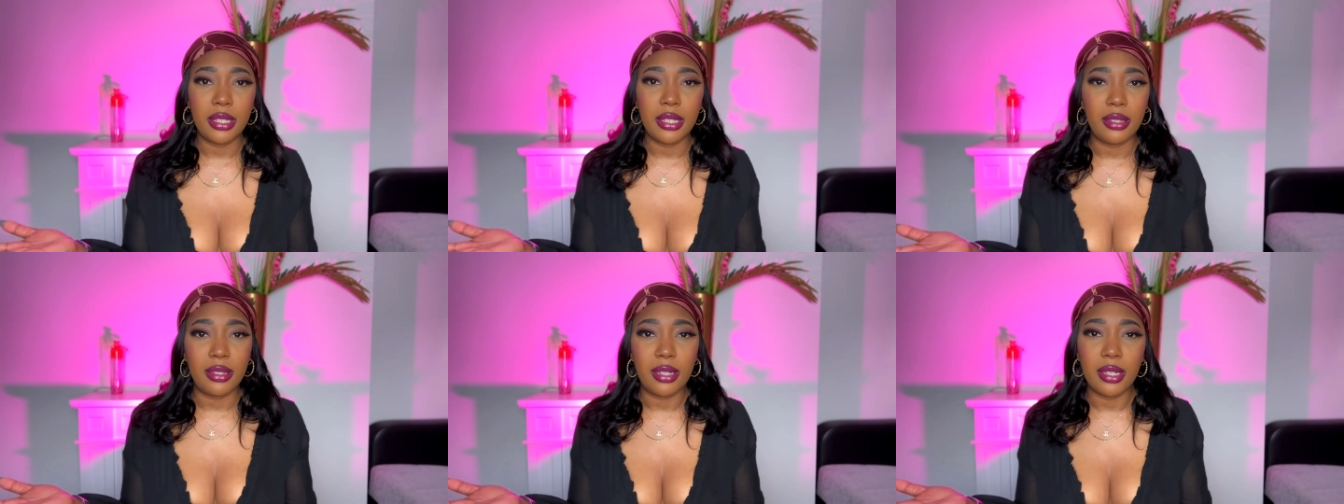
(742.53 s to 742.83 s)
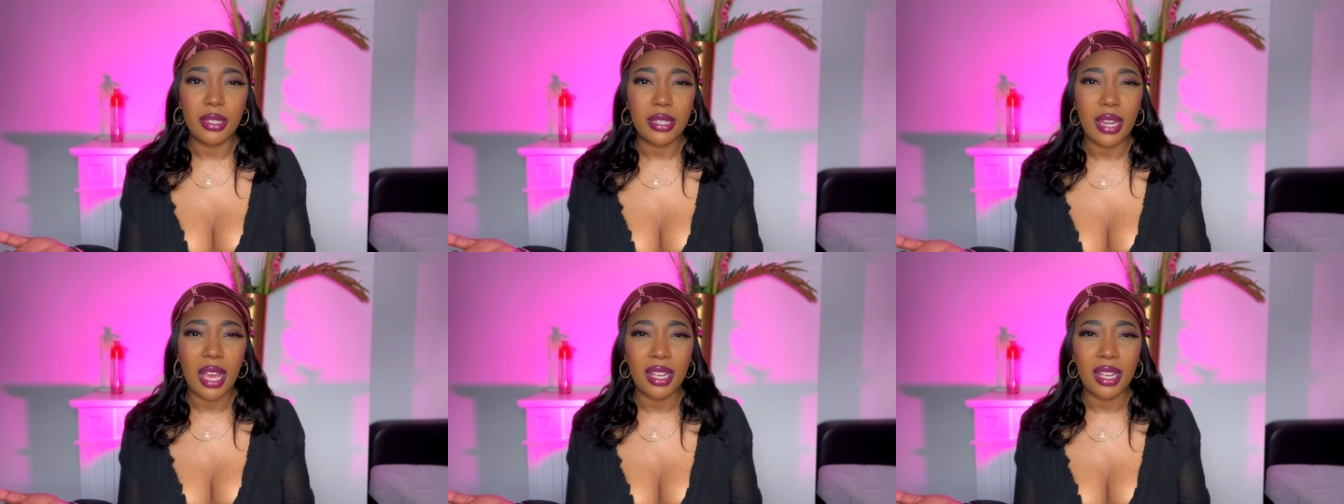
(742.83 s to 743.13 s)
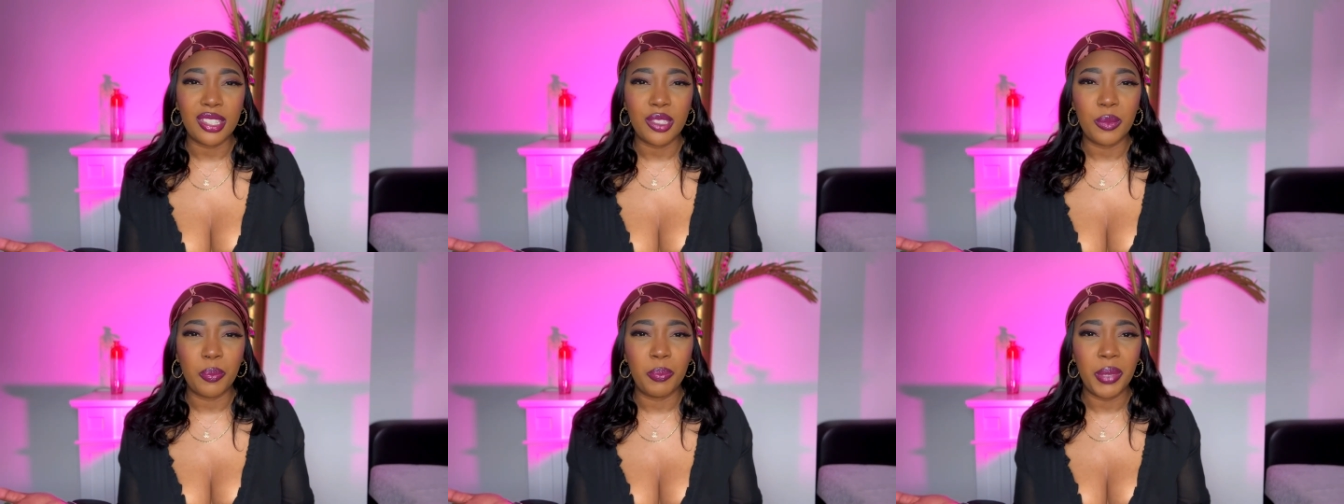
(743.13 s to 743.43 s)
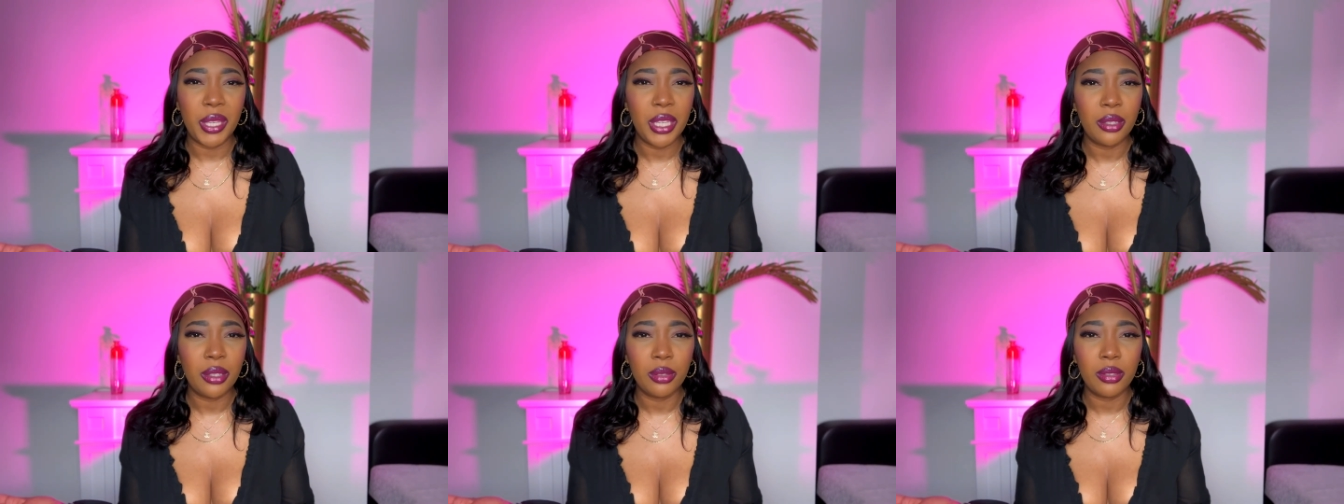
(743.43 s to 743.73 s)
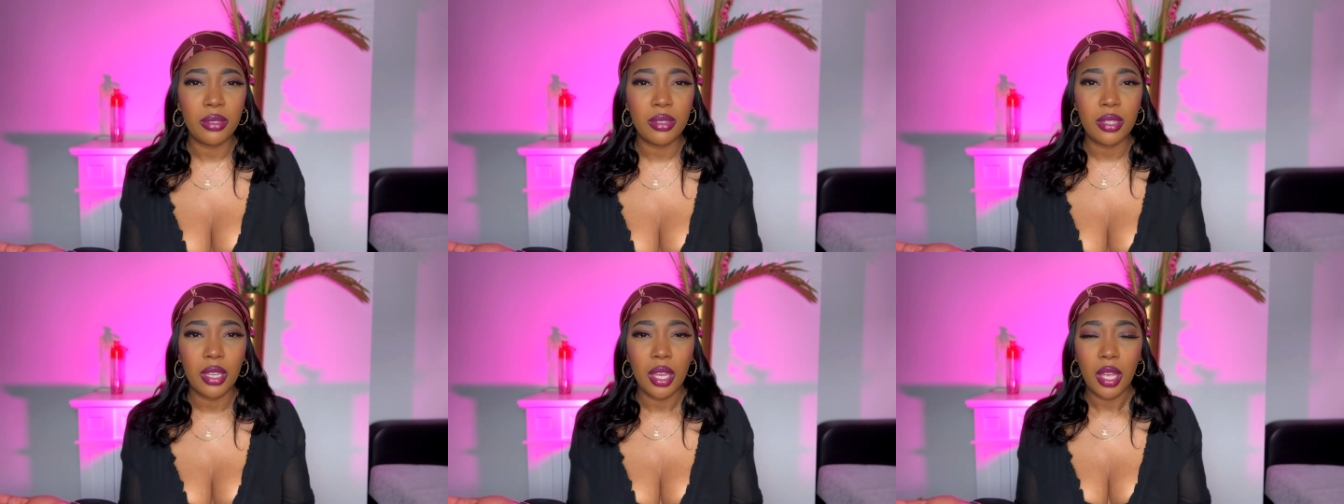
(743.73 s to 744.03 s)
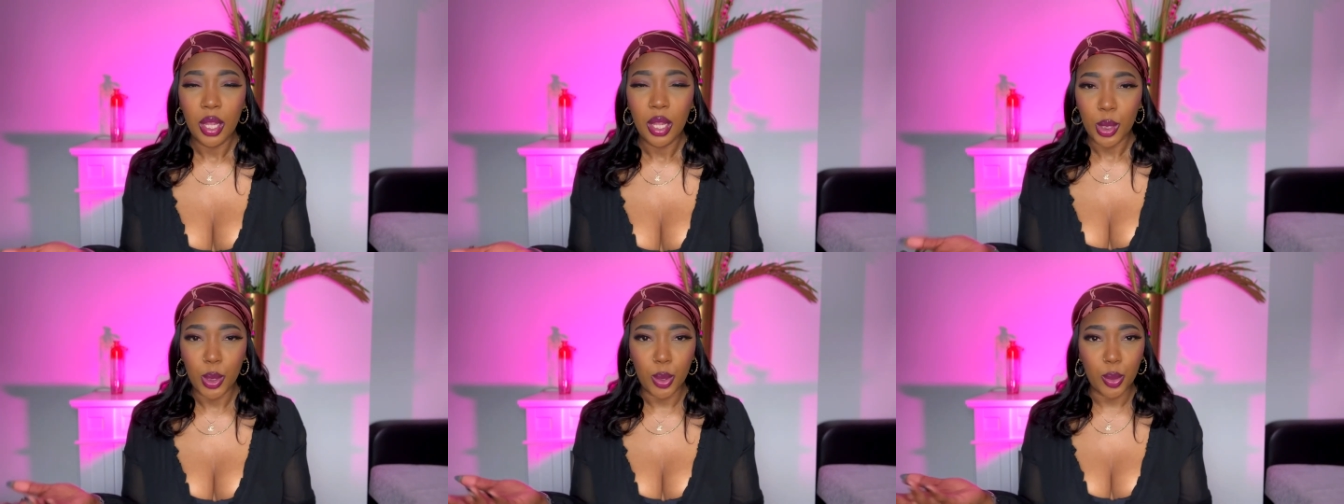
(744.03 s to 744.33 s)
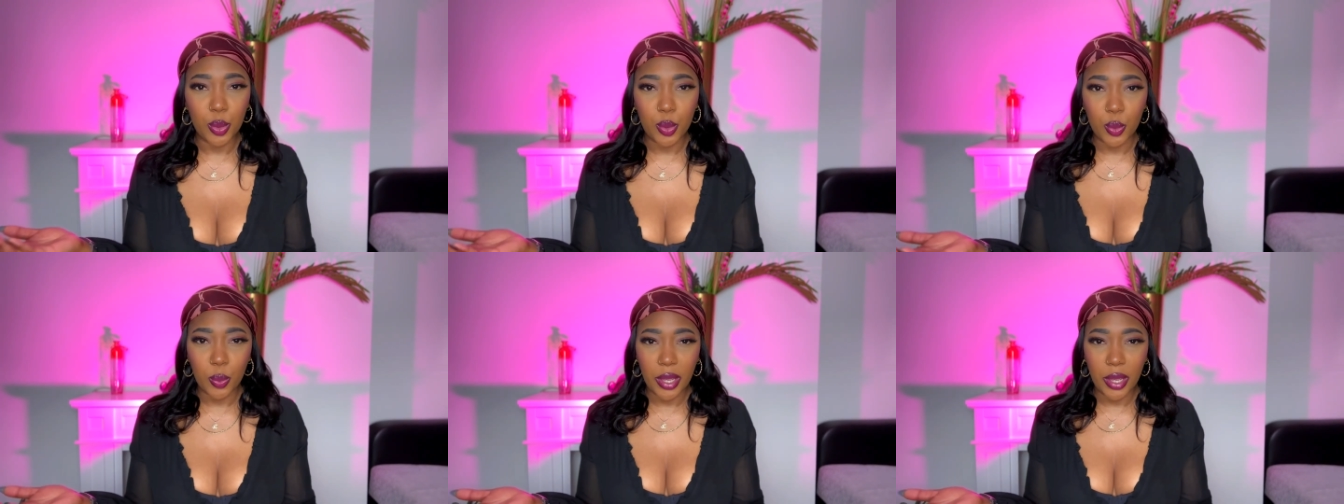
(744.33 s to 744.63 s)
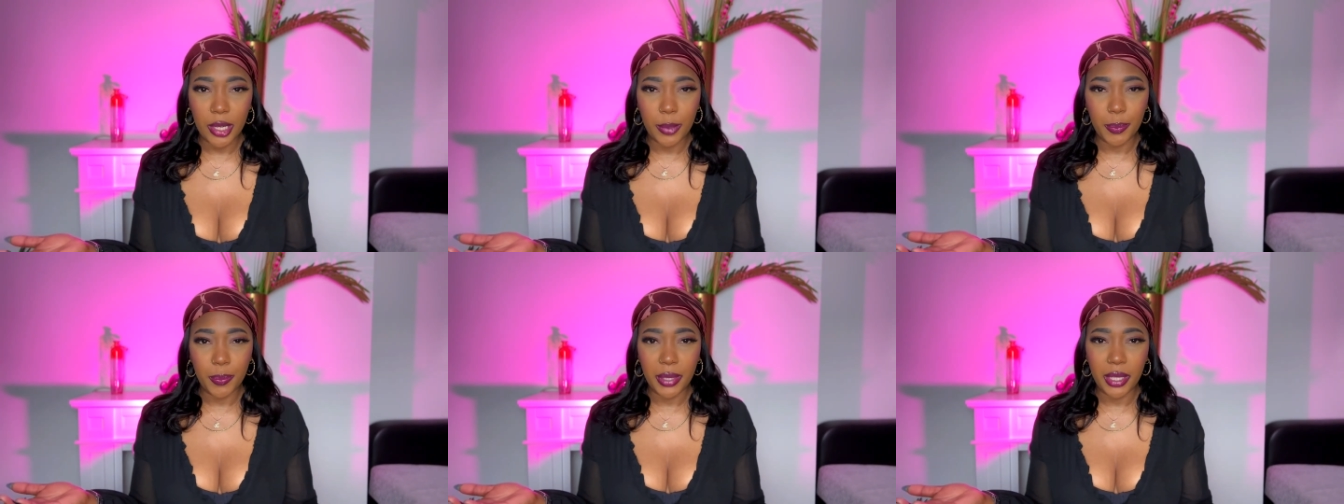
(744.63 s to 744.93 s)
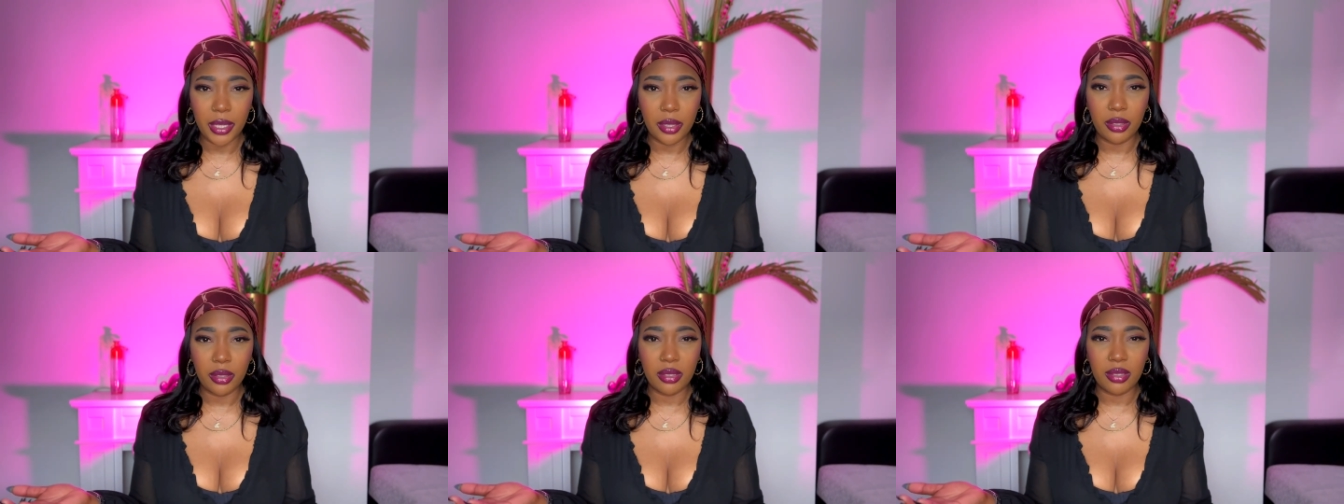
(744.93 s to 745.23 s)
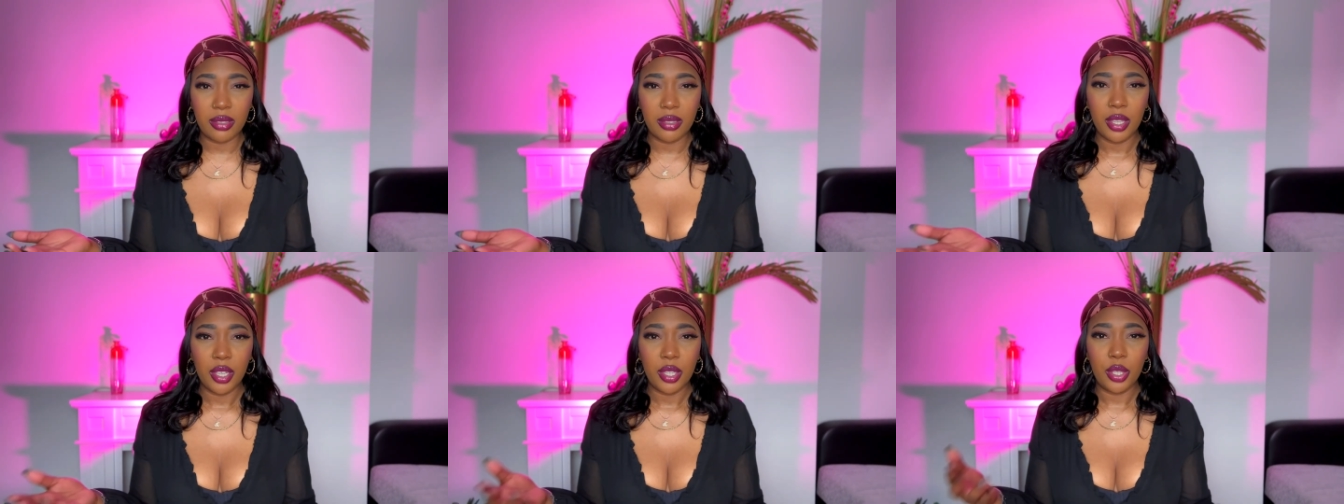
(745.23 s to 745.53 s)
detox pills, lose weight pills.